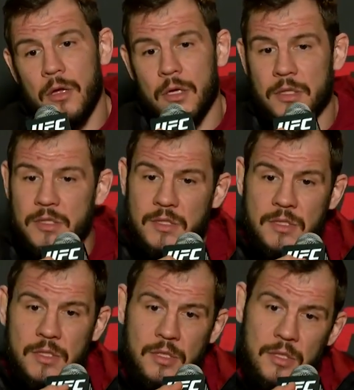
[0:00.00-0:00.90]
It's
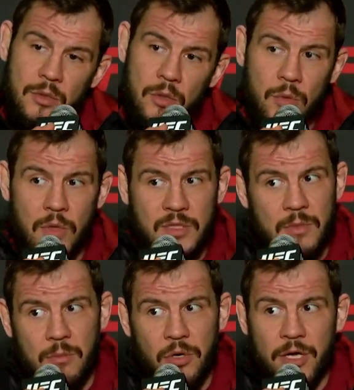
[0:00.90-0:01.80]
not was
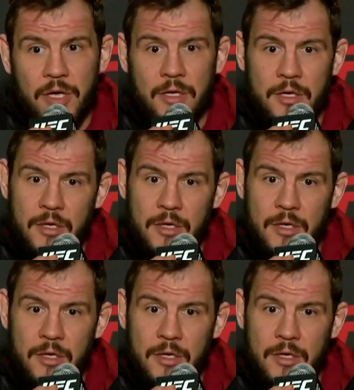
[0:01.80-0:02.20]
the break.